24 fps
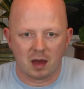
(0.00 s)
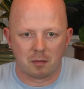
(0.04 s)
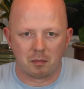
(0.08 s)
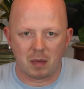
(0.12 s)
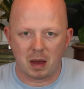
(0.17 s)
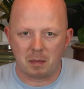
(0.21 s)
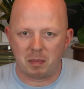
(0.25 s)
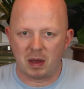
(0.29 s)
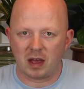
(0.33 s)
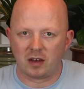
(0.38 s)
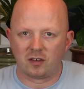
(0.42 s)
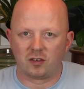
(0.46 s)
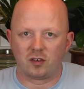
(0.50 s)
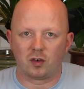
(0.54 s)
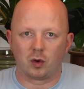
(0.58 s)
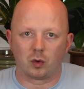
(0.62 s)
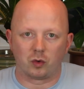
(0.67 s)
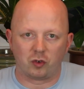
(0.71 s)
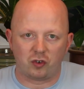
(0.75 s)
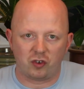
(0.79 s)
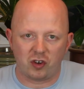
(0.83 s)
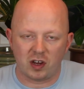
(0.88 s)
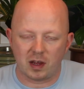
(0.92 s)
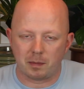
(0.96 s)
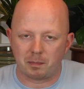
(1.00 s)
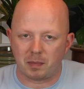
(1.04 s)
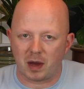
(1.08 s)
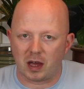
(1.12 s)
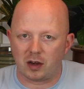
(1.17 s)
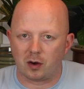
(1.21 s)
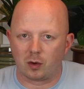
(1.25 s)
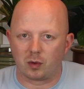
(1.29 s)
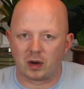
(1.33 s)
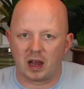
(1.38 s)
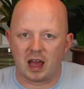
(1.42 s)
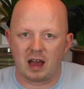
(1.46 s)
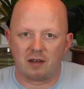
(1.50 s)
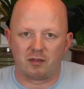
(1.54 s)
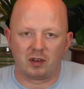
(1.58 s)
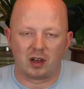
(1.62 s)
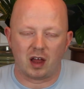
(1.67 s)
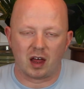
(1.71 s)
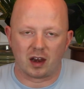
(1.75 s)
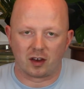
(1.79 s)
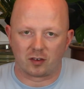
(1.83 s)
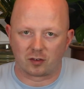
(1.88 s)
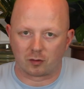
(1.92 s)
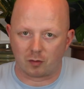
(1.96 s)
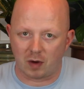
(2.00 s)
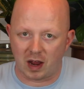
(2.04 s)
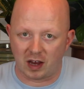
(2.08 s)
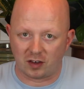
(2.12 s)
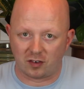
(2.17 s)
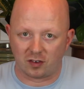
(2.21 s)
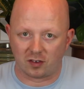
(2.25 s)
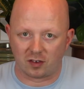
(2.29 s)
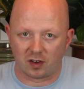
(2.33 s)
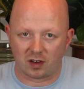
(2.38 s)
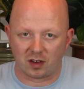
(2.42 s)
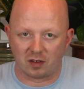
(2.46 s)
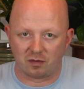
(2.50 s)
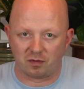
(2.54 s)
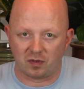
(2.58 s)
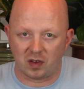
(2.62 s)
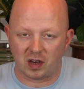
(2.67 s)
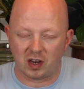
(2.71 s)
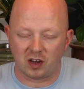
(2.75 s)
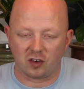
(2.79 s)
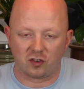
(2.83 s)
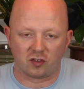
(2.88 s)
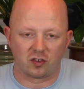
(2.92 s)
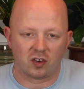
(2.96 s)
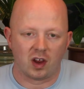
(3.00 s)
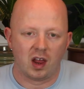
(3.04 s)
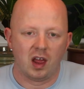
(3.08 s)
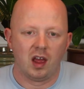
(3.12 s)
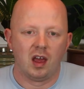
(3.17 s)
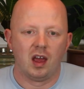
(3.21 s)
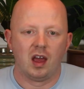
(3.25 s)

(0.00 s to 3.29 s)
My pens don't chip. I don't have a lot of scratches on the finish.